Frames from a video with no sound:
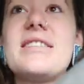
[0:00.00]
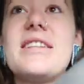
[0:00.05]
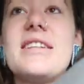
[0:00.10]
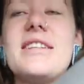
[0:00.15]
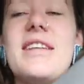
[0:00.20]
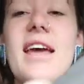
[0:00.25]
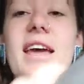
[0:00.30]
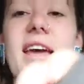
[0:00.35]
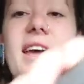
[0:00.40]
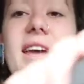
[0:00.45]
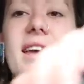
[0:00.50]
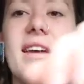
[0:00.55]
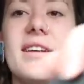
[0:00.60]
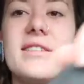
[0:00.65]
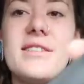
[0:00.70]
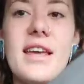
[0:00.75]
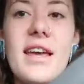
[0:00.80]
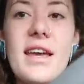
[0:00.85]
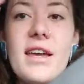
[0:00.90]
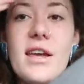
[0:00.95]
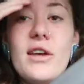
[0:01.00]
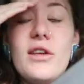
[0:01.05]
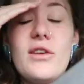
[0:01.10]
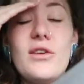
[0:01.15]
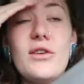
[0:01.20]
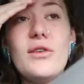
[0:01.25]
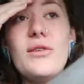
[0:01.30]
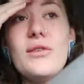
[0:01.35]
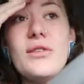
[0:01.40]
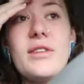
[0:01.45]
Today is a
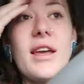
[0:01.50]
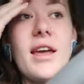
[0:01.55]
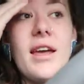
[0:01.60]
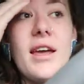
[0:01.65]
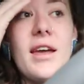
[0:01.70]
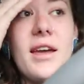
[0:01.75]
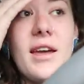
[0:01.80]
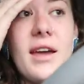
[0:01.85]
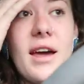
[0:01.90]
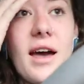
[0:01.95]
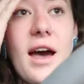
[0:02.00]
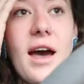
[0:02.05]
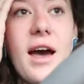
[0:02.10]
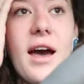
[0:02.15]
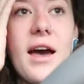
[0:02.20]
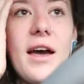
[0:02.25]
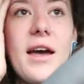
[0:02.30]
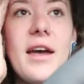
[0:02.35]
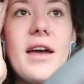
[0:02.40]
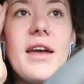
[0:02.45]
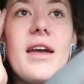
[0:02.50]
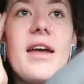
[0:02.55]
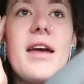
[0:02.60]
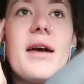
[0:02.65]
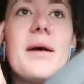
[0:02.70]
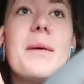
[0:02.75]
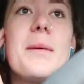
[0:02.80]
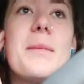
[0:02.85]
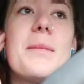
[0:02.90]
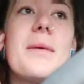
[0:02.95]
new day. I
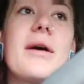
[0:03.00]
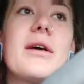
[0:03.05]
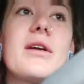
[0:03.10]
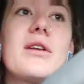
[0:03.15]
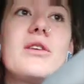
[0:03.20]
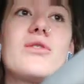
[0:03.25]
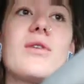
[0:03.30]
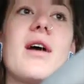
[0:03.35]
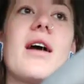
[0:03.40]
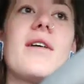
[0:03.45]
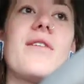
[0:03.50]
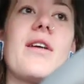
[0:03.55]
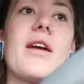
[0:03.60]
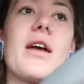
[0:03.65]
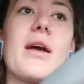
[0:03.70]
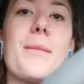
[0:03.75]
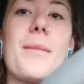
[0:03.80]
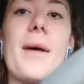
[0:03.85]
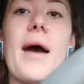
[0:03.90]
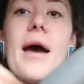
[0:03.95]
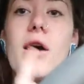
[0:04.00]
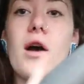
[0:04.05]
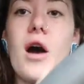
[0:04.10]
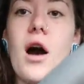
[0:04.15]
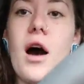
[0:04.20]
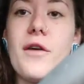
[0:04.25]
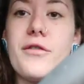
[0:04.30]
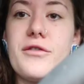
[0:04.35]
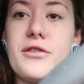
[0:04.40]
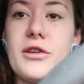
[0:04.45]
am driving back
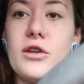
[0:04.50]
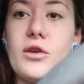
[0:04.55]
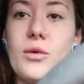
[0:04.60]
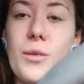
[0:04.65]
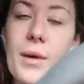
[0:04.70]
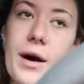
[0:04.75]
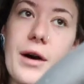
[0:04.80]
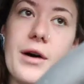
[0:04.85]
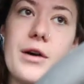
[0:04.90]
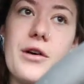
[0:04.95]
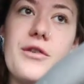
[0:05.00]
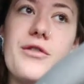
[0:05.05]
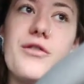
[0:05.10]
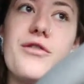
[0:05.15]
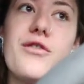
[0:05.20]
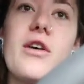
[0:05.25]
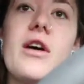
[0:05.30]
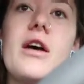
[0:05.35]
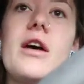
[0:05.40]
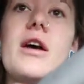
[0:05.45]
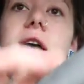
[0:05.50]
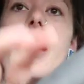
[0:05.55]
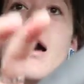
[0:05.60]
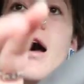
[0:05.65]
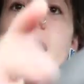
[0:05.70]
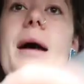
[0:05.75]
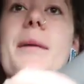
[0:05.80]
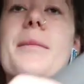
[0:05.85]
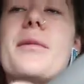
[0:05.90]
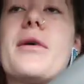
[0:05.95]
off to Guelph.
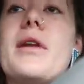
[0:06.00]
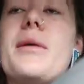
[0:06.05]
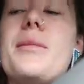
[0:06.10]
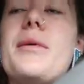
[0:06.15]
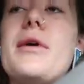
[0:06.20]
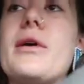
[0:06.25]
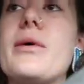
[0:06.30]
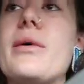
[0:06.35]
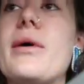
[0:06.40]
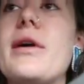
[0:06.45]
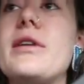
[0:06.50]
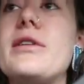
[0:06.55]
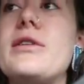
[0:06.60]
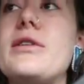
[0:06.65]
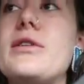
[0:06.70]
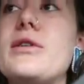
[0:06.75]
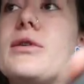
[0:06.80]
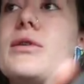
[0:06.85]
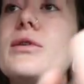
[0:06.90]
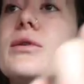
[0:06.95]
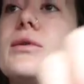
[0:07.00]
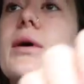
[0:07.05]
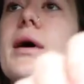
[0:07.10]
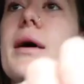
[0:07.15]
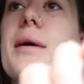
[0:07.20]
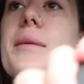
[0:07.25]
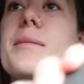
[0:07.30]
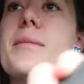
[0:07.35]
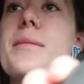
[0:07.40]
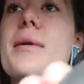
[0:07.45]
I'm gonna be going to
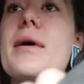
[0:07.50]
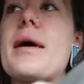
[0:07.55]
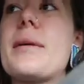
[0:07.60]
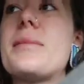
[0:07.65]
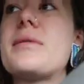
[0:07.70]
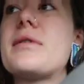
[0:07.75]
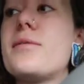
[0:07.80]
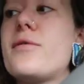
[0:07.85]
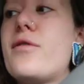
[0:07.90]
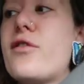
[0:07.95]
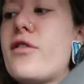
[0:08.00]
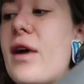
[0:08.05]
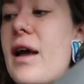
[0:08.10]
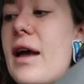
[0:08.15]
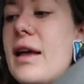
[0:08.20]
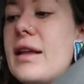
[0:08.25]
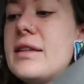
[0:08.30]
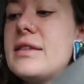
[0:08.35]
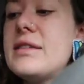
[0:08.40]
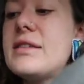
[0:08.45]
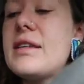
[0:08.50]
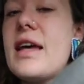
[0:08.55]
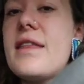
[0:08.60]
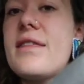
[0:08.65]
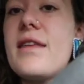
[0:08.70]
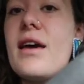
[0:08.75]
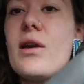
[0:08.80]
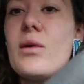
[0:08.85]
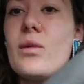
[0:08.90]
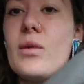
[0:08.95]
um, pick up some friends, and
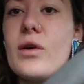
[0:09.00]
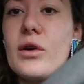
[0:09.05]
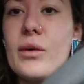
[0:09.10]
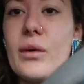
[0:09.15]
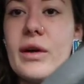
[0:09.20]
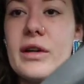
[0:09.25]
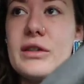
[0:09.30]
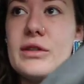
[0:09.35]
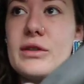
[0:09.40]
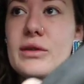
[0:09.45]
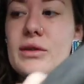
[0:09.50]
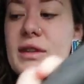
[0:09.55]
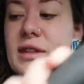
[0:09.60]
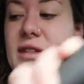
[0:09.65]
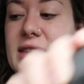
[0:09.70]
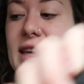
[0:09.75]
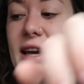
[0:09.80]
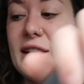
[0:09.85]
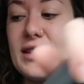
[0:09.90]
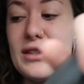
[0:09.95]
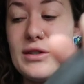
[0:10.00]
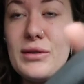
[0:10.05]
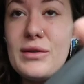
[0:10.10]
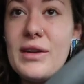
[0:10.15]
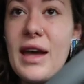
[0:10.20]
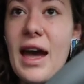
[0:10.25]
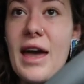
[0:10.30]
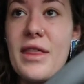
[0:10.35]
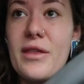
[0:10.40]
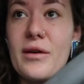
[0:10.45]
then we're going to the tattoo
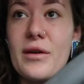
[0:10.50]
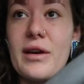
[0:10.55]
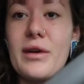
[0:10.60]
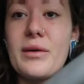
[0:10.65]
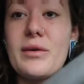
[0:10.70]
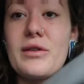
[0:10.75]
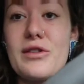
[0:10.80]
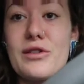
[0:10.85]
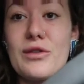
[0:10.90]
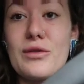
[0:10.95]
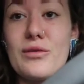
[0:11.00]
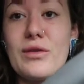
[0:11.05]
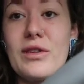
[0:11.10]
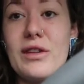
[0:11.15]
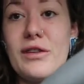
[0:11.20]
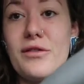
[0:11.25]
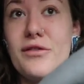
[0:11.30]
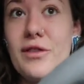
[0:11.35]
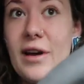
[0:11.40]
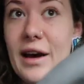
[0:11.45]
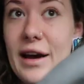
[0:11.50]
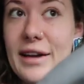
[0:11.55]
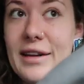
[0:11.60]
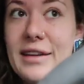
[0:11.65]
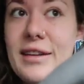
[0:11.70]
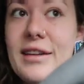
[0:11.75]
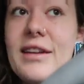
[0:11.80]
gathering, which is really fun.